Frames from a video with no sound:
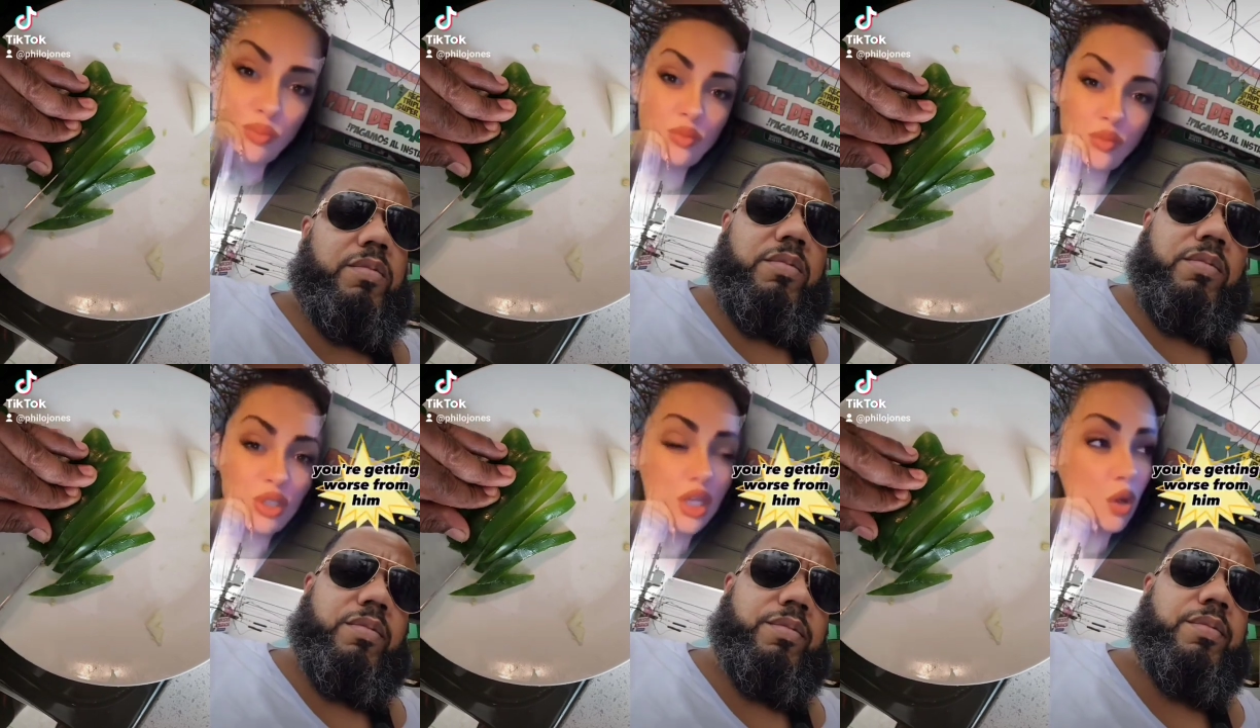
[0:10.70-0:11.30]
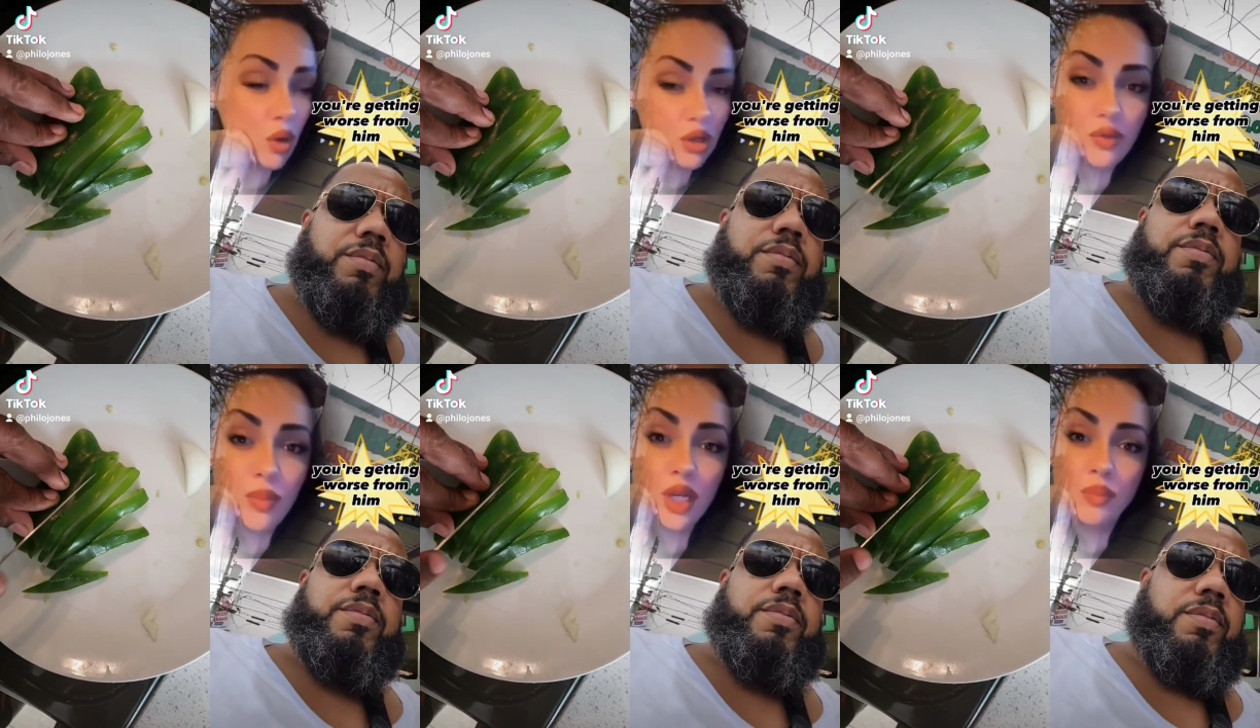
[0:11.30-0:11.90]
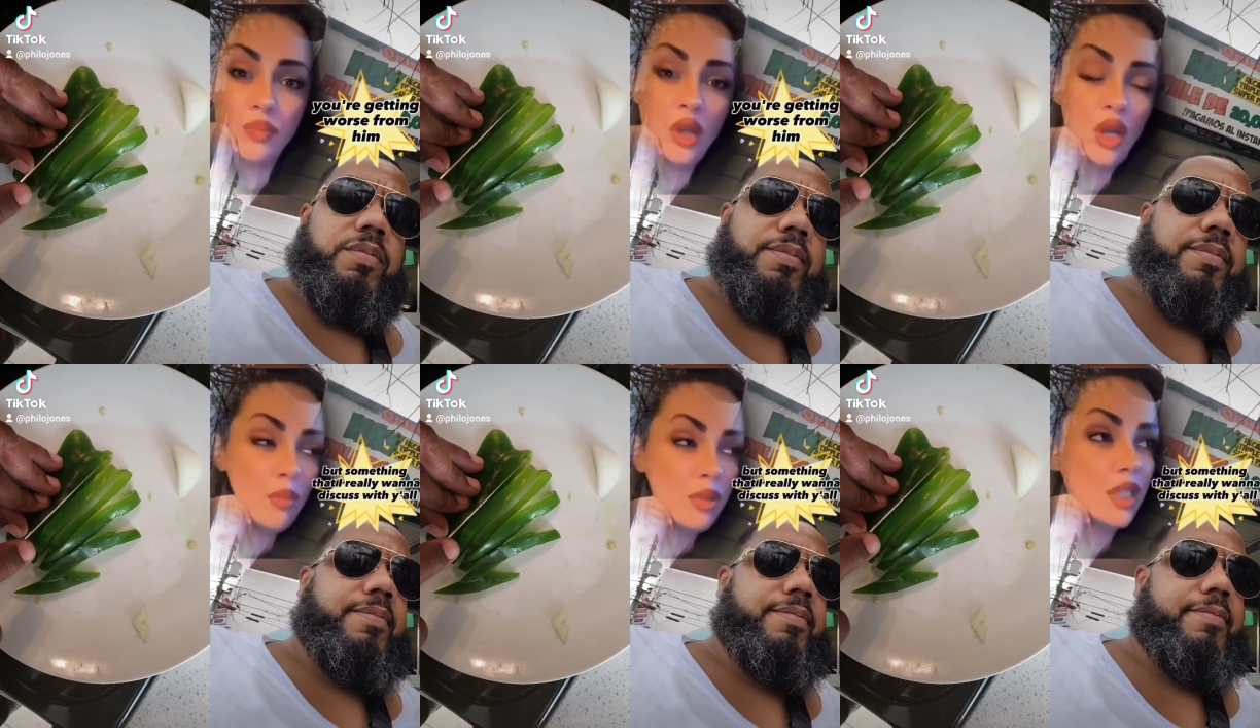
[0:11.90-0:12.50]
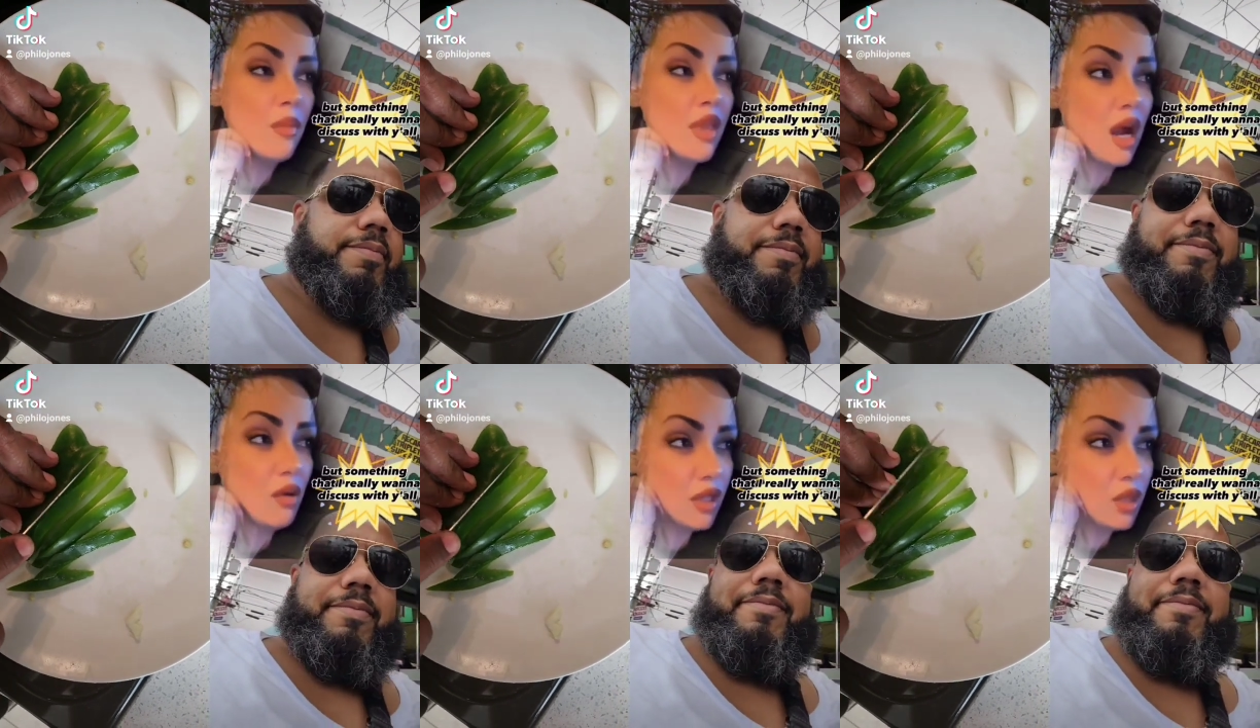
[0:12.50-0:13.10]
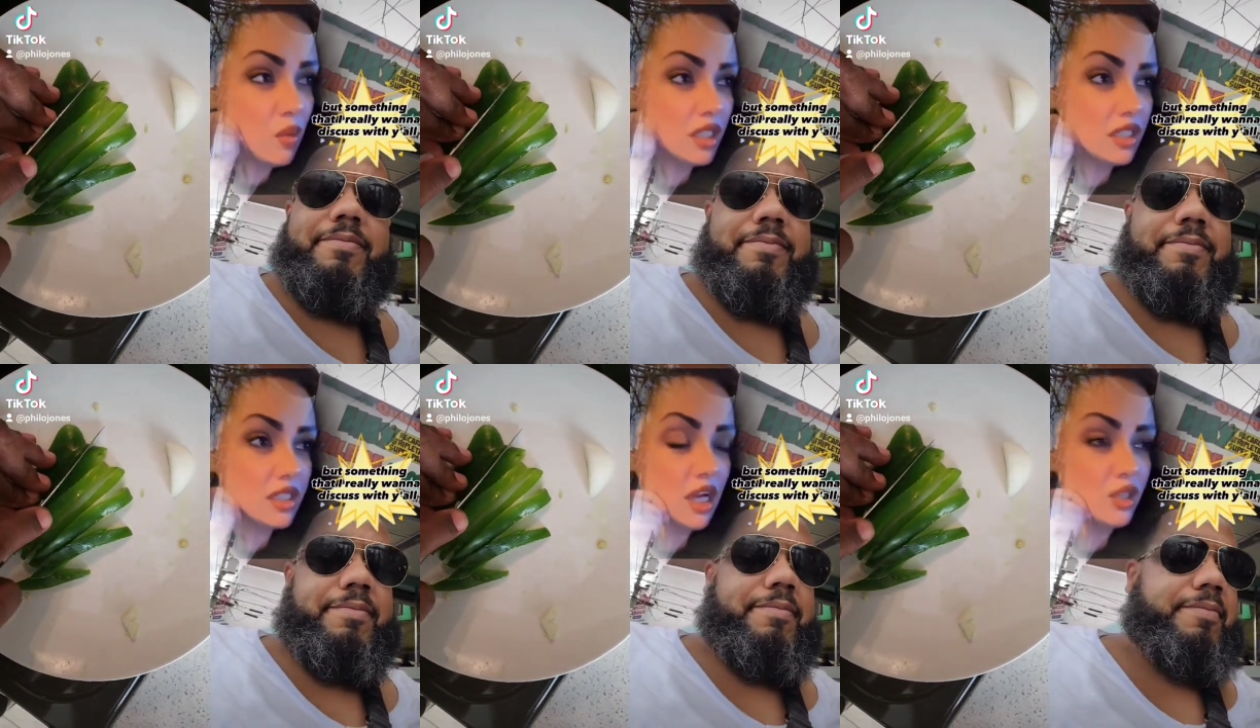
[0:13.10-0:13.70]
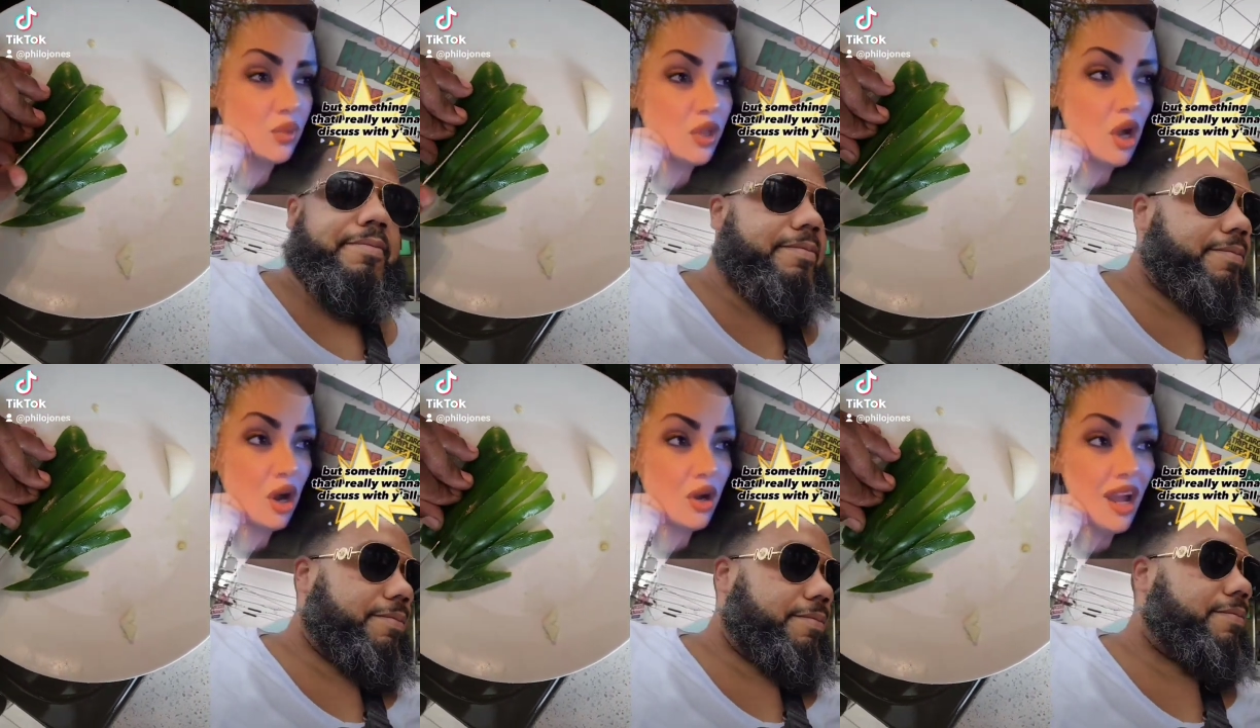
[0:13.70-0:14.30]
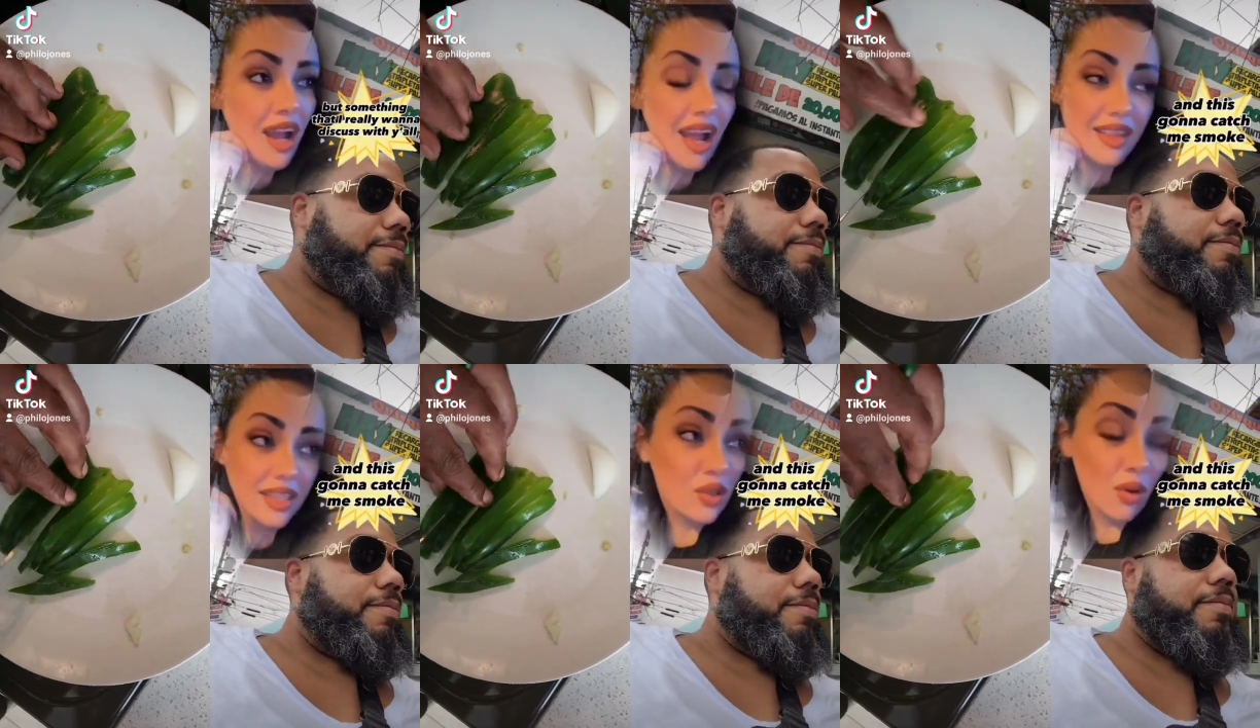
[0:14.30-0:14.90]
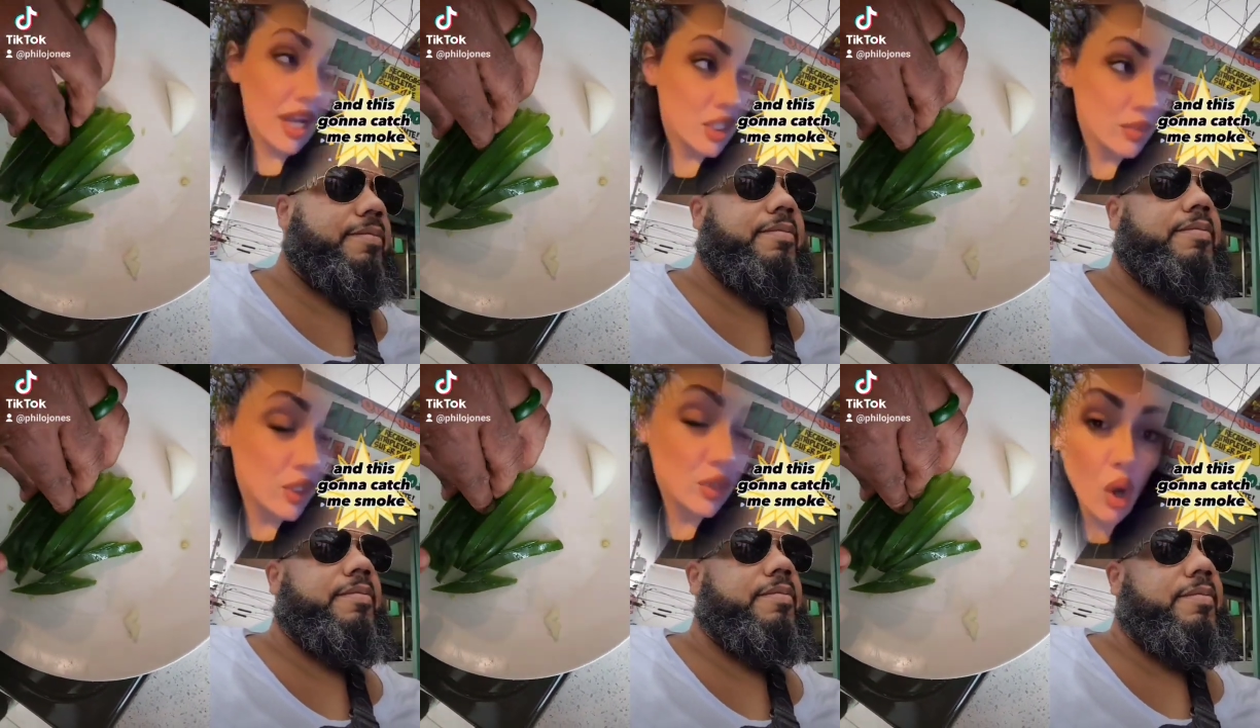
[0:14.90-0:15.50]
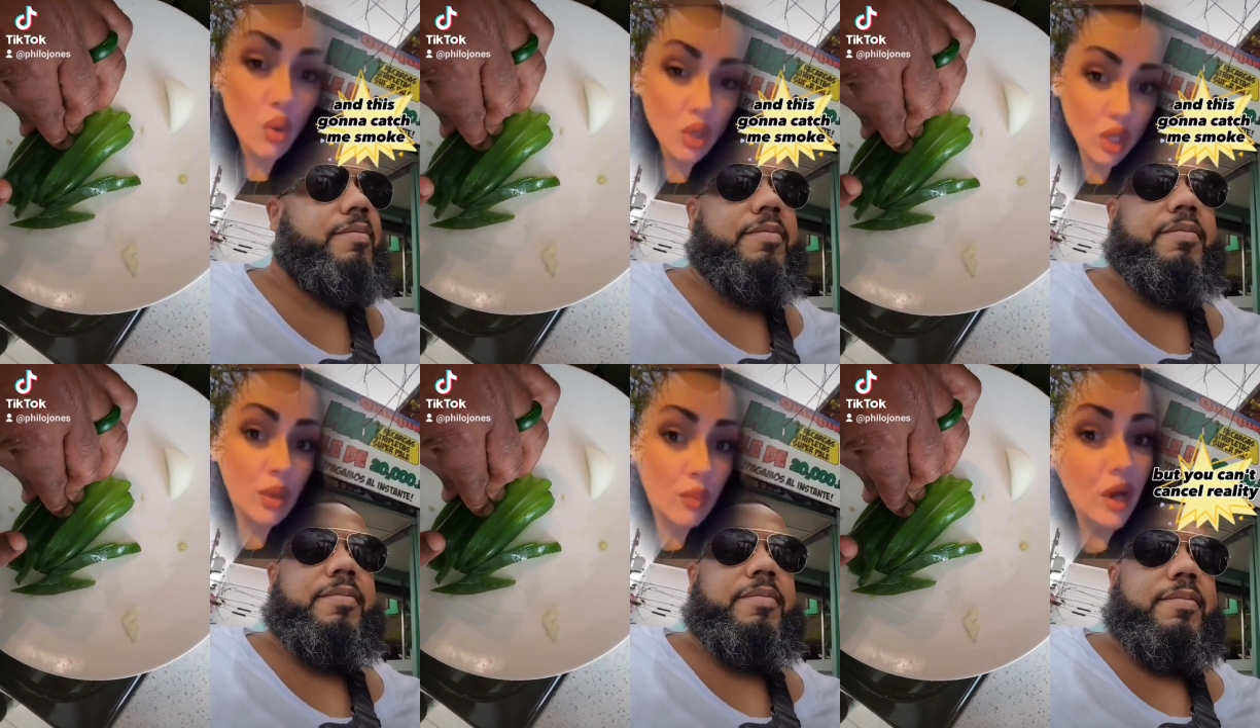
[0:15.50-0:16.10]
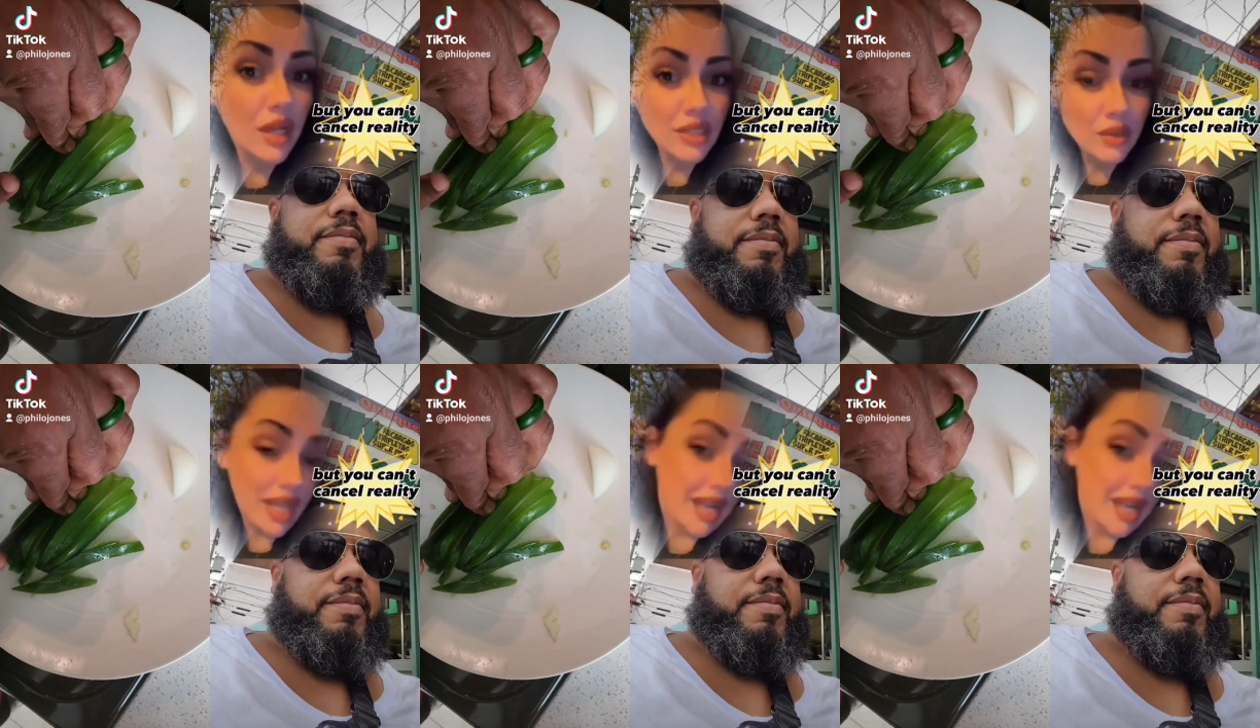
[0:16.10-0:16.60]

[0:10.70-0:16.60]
You'll get it worse from him. But something that I really want to discuss with y'all, and this is going to catch me smoke, but you can't